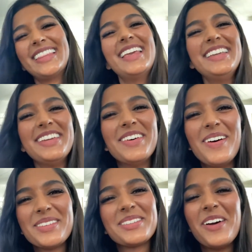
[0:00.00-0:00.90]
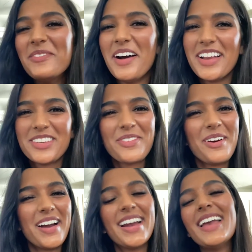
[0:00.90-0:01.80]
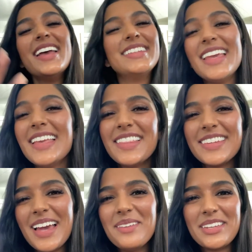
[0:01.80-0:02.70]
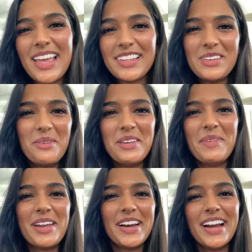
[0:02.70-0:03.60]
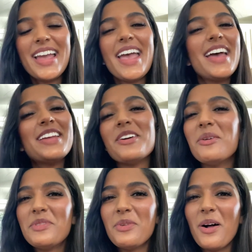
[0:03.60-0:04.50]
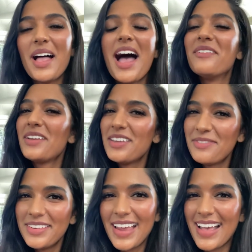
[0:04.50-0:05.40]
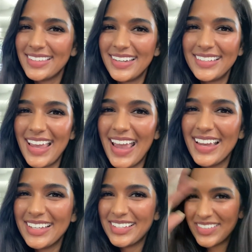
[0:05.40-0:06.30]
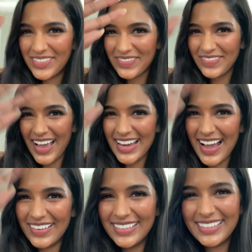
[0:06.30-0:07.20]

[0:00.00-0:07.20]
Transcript: Thank you all so much for taking the time to get to know me better, and I hope you all have a fantastic day. Bye now.